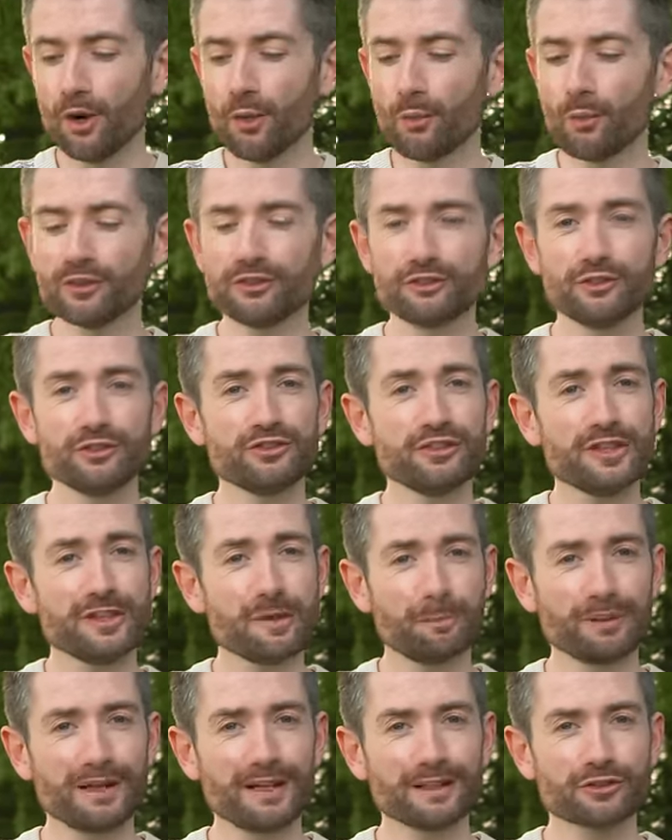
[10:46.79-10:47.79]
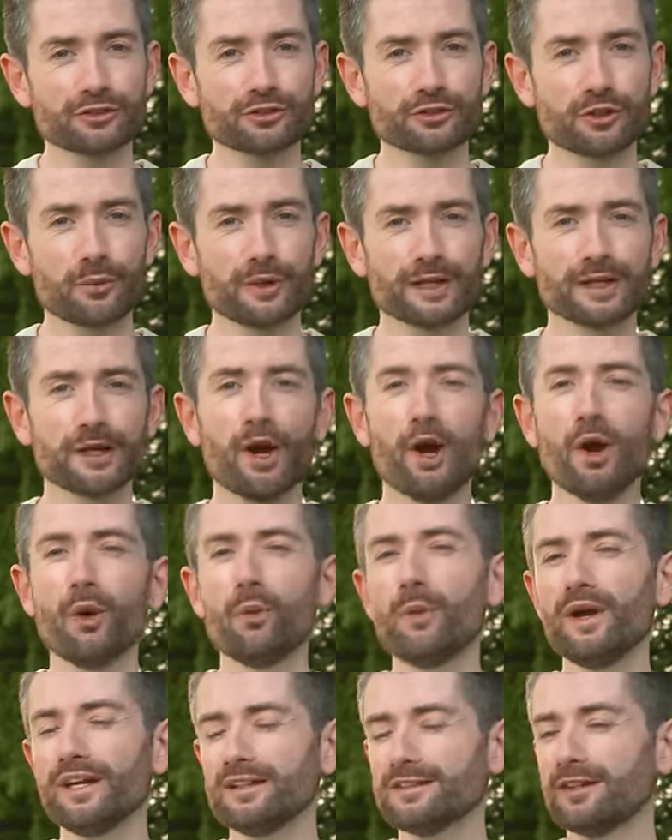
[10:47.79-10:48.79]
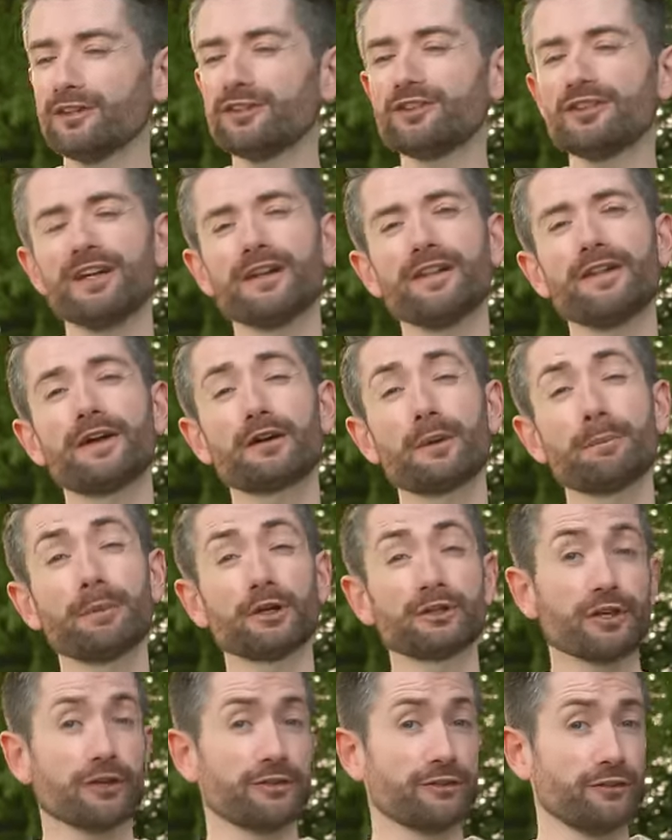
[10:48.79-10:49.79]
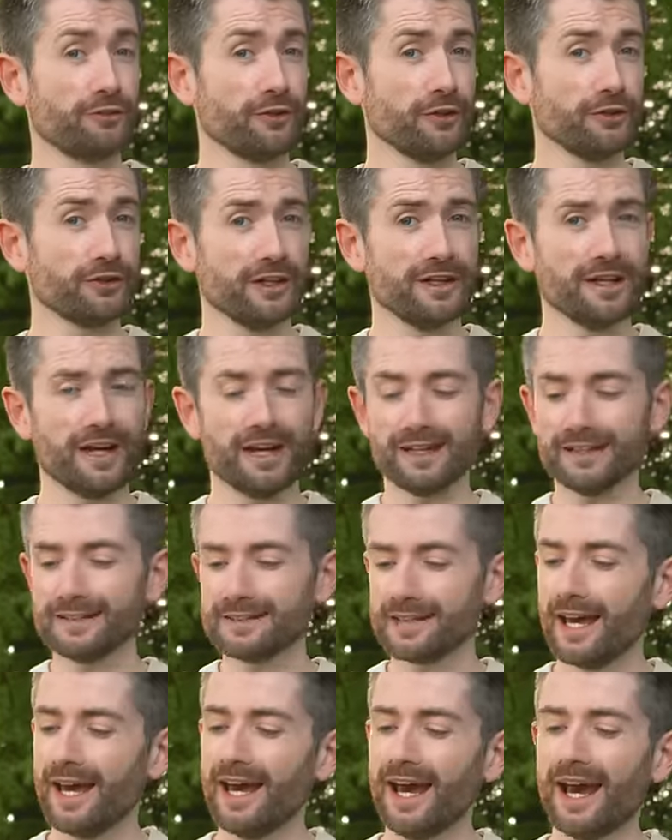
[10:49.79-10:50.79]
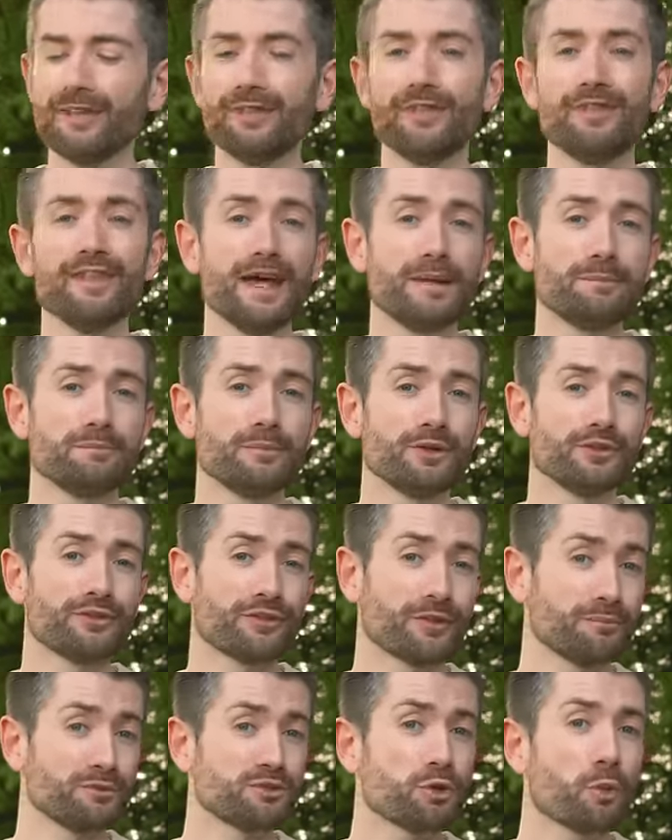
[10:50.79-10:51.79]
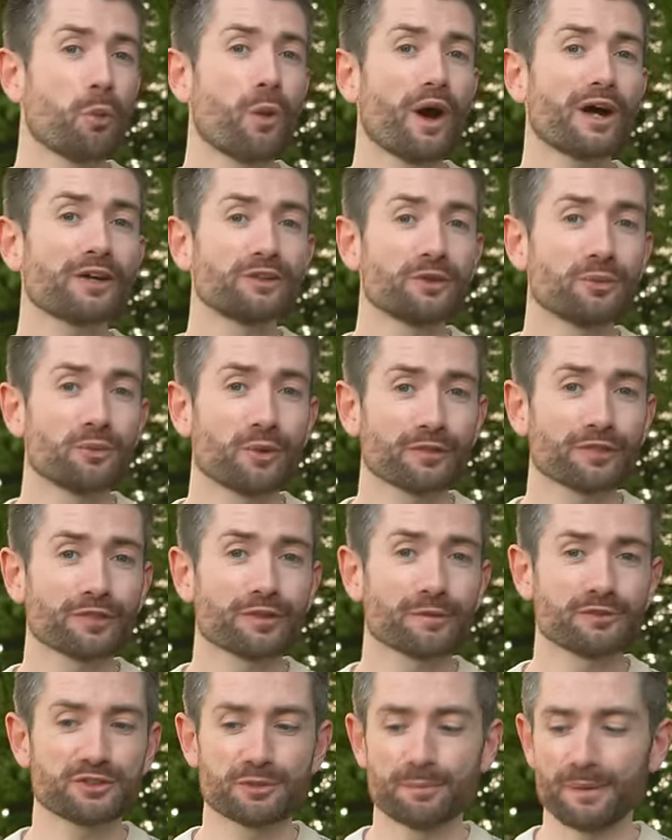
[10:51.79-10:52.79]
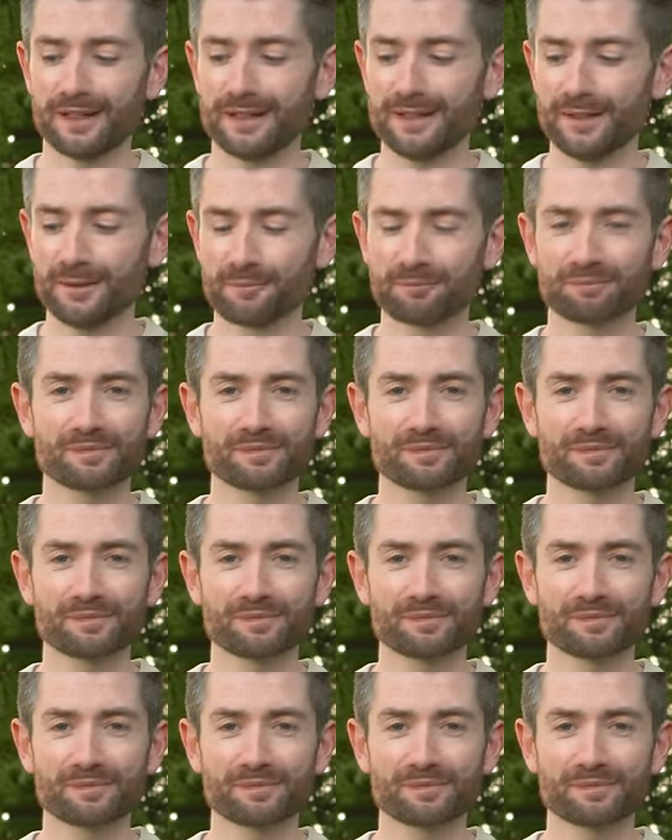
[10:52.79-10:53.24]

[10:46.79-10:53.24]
Once you see the plants growing, wait until they're about a foot in height and then move them to where you want them to be.